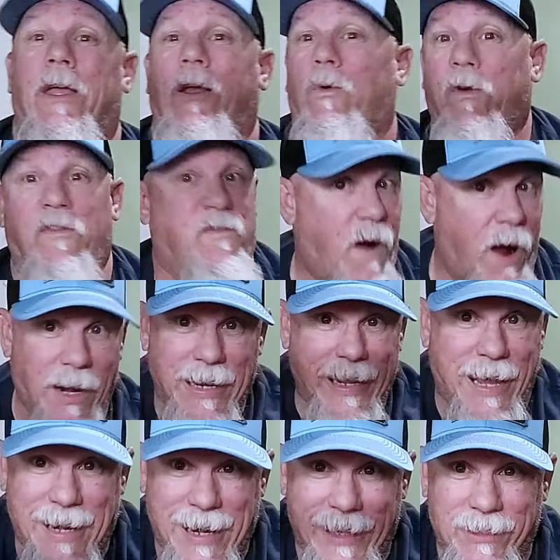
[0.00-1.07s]
We finally
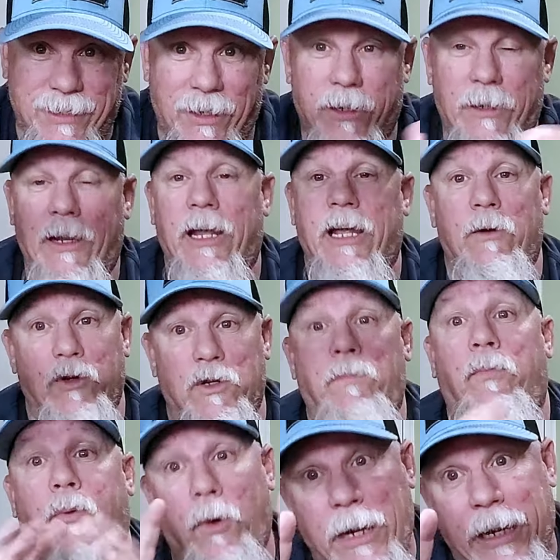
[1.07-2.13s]
got out there, and it was
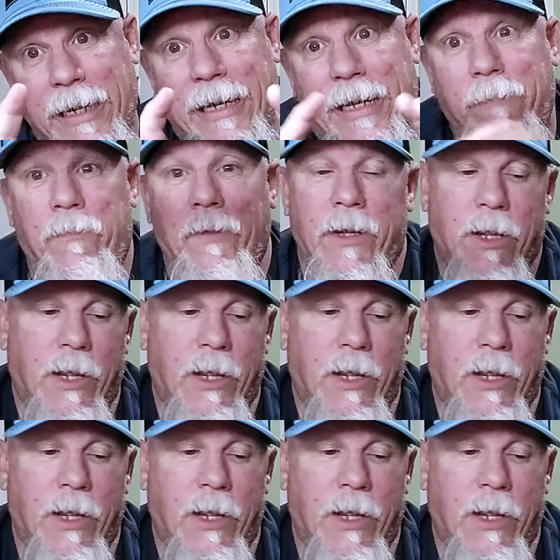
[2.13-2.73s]
pretty neat